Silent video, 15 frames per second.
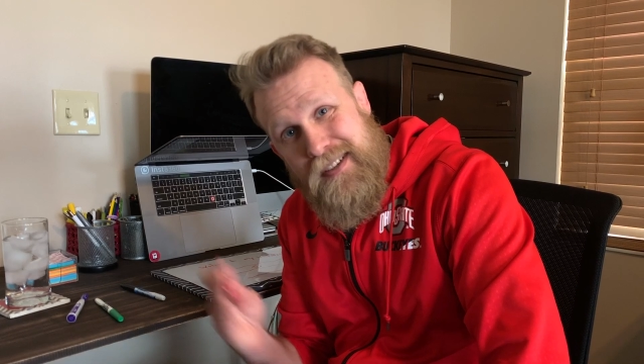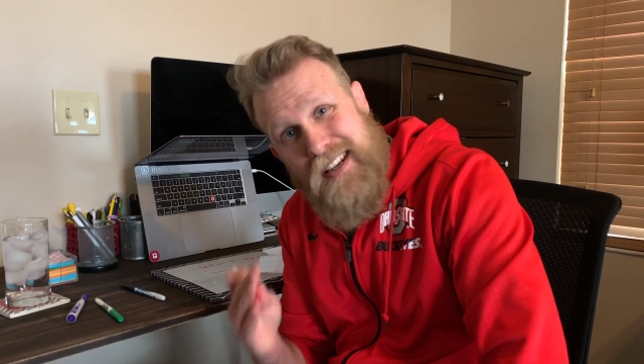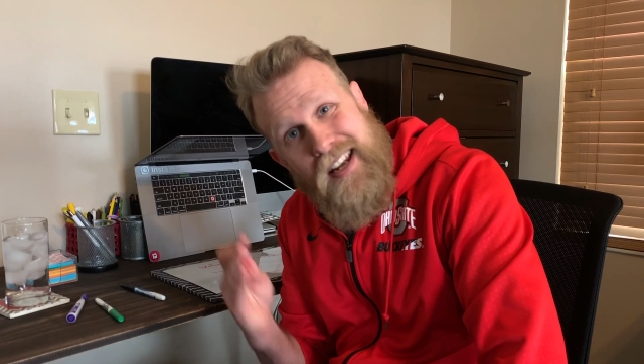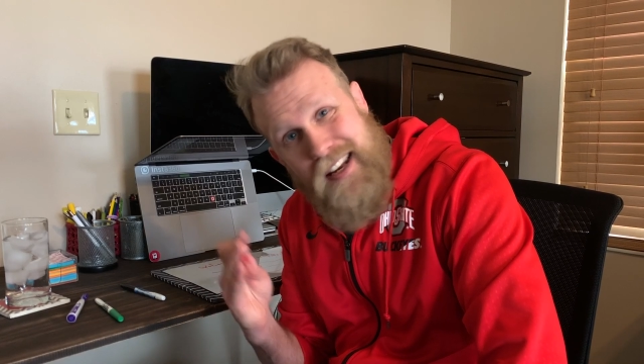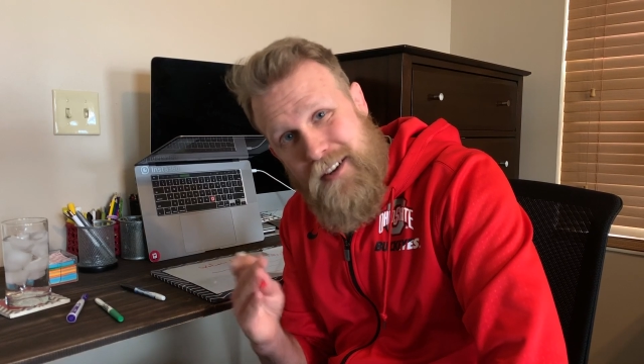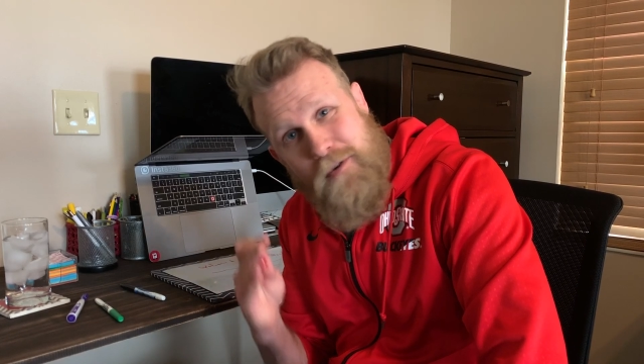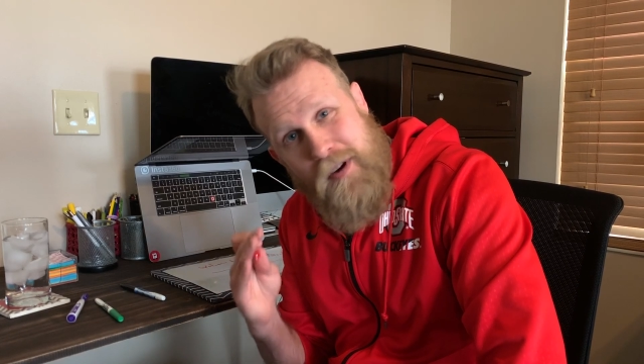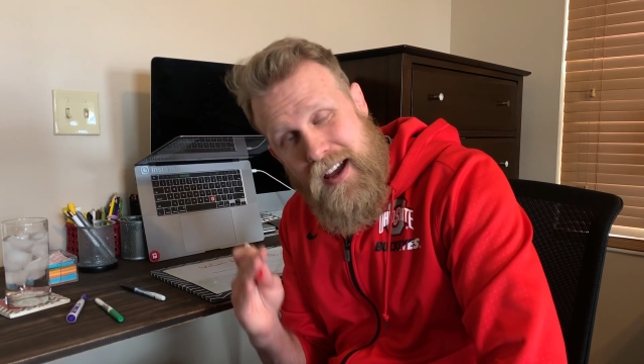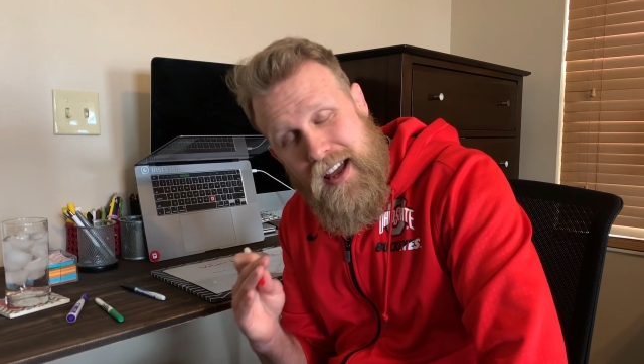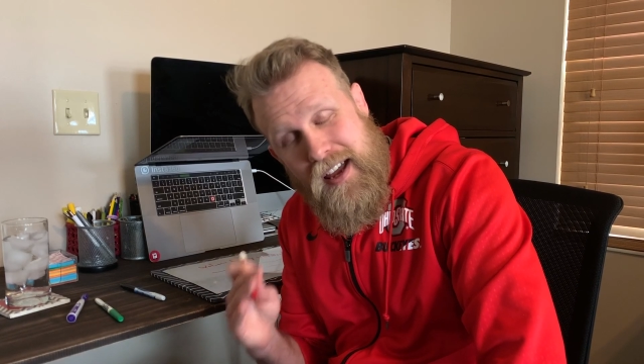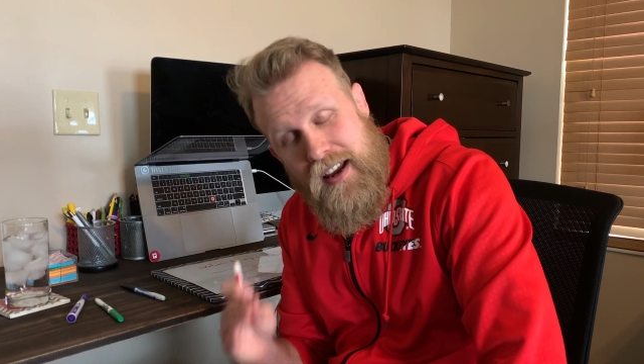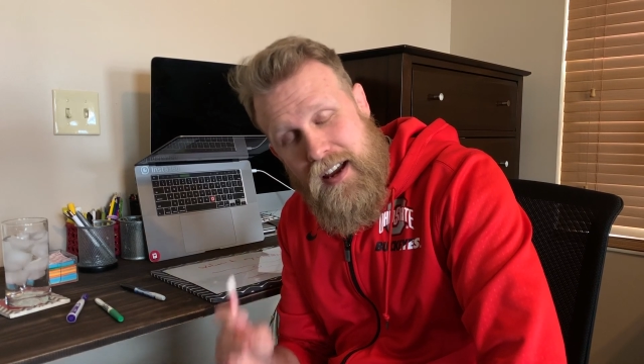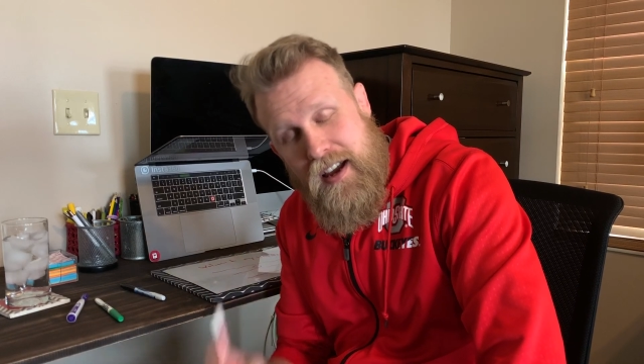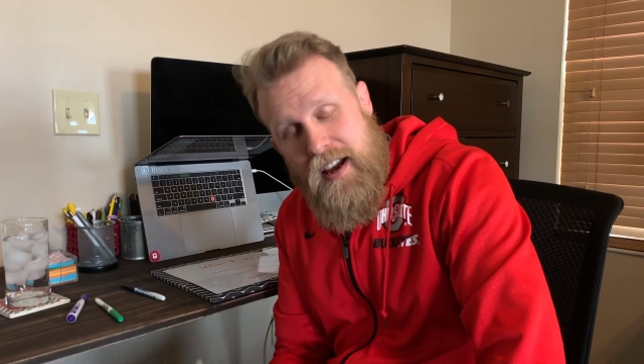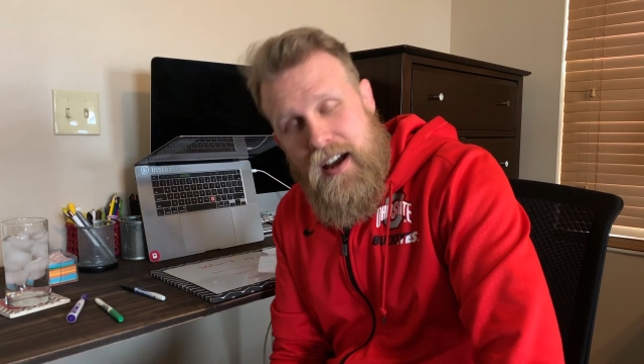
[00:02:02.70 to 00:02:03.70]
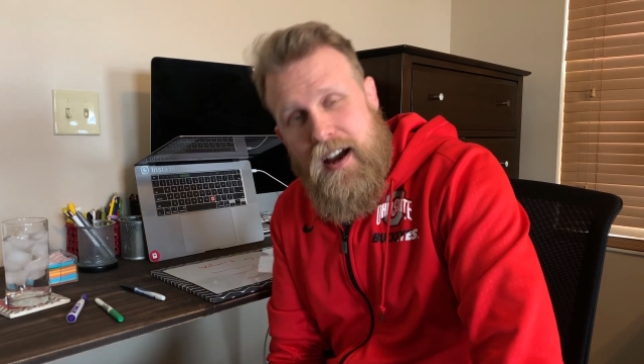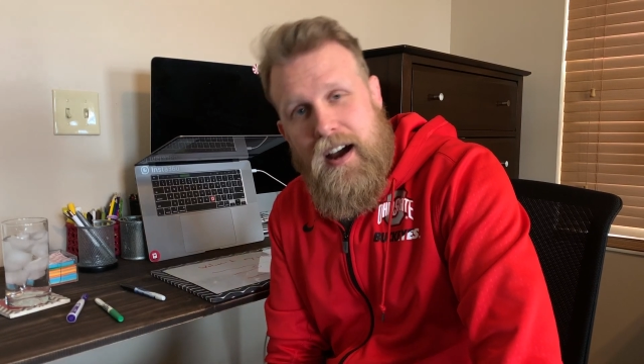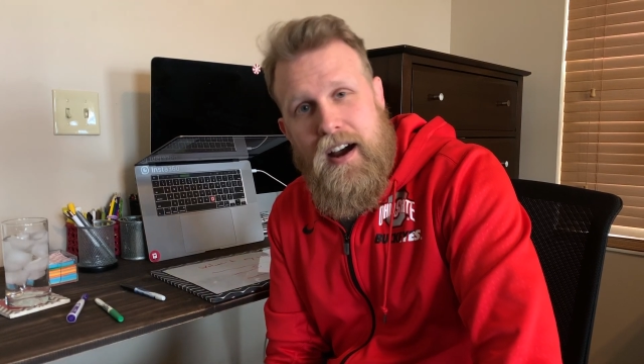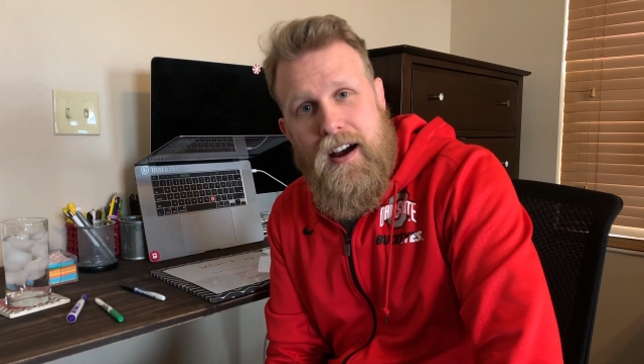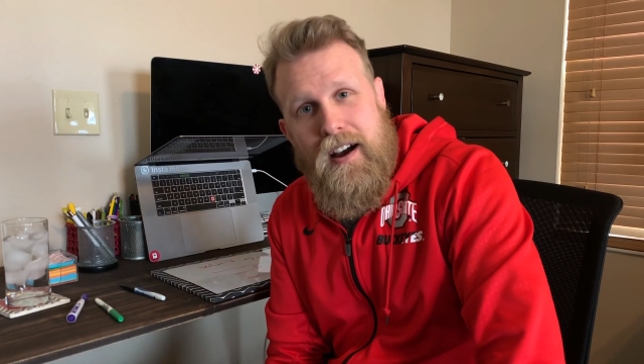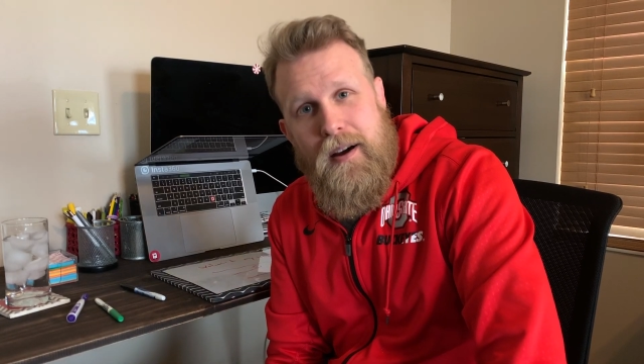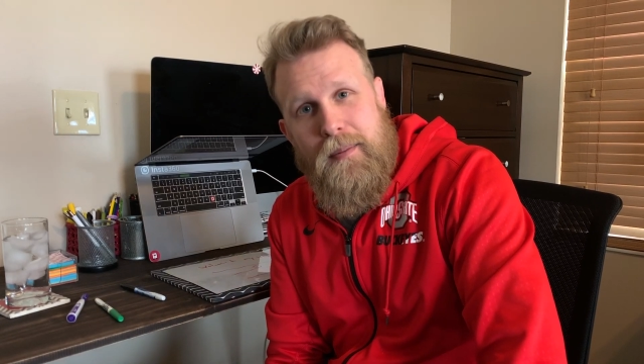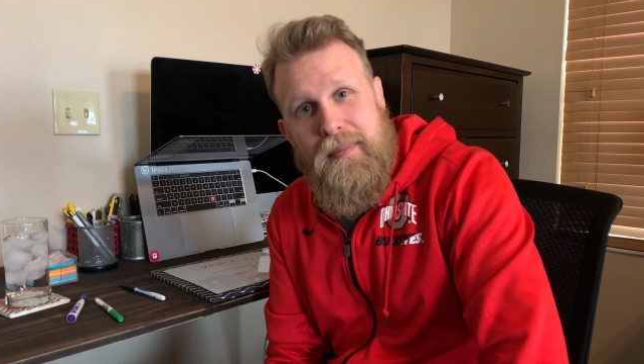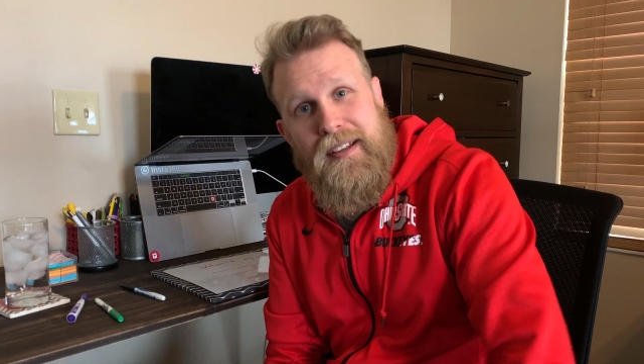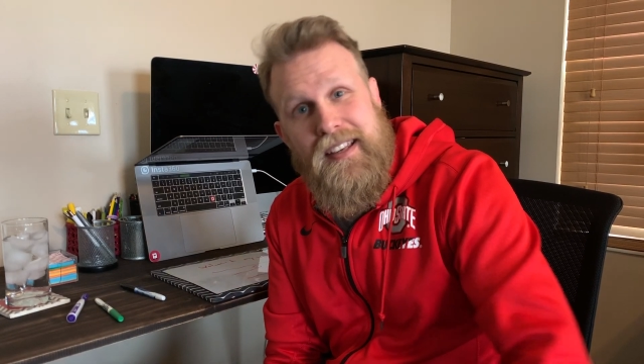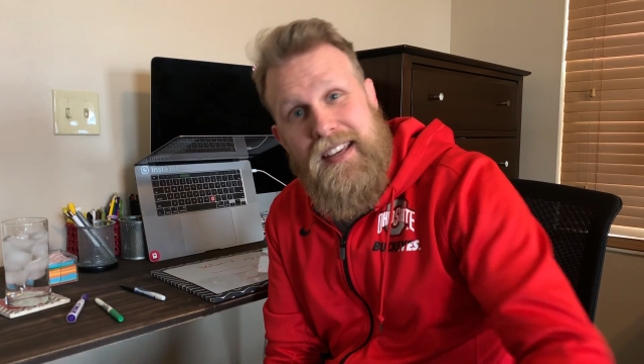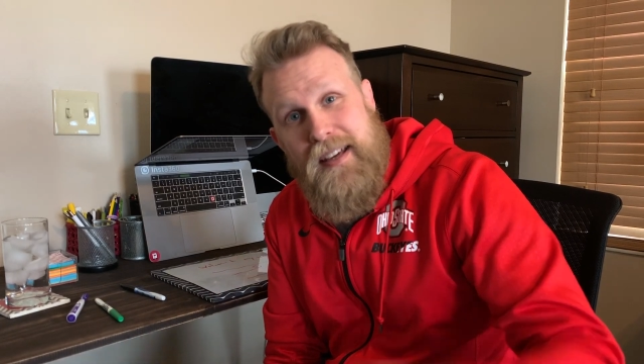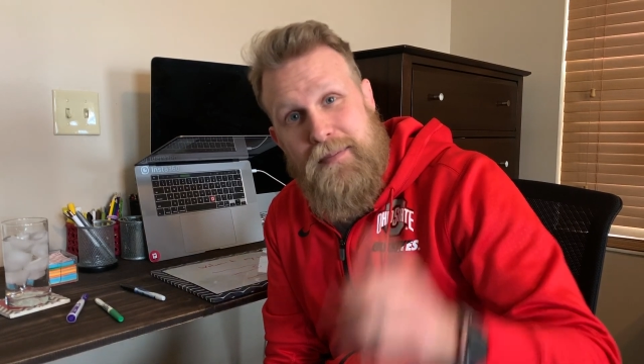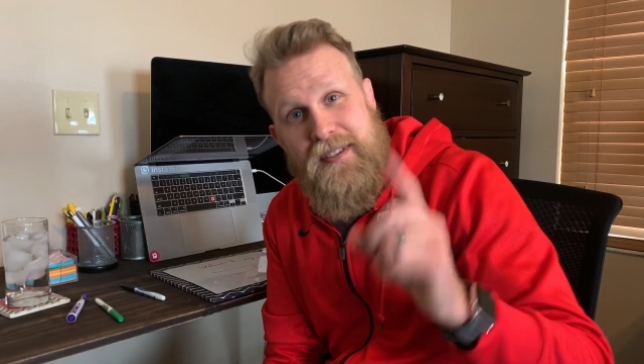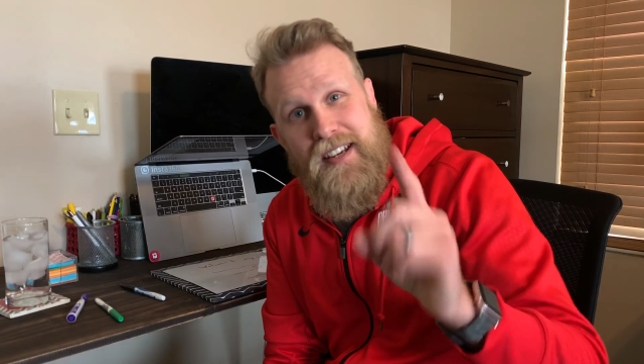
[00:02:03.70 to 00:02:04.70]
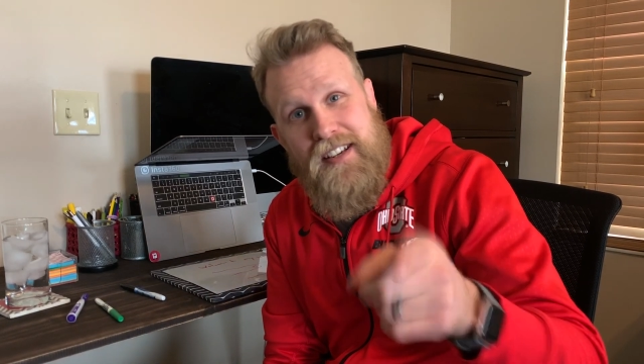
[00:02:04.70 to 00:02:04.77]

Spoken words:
in any way. Keep